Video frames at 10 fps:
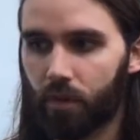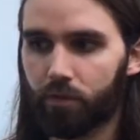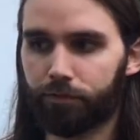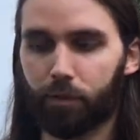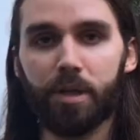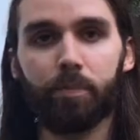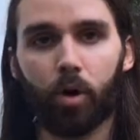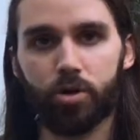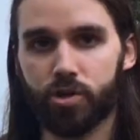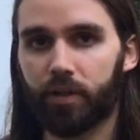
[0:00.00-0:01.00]
For me
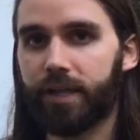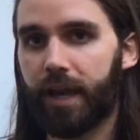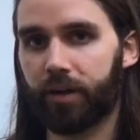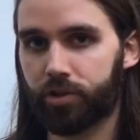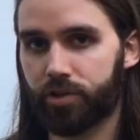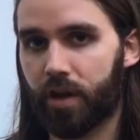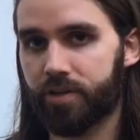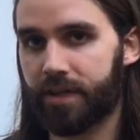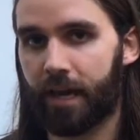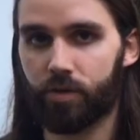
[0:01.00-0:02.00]
personally,
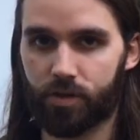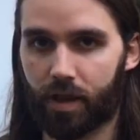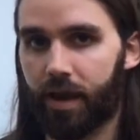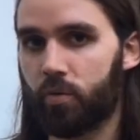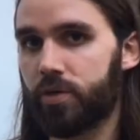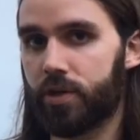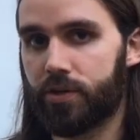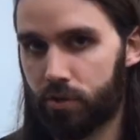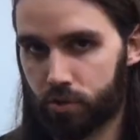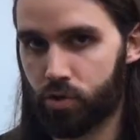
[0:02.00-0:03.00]
exercising outside was a
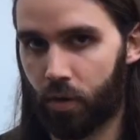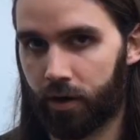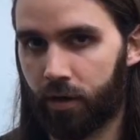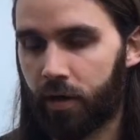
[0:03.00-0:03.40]
huge one.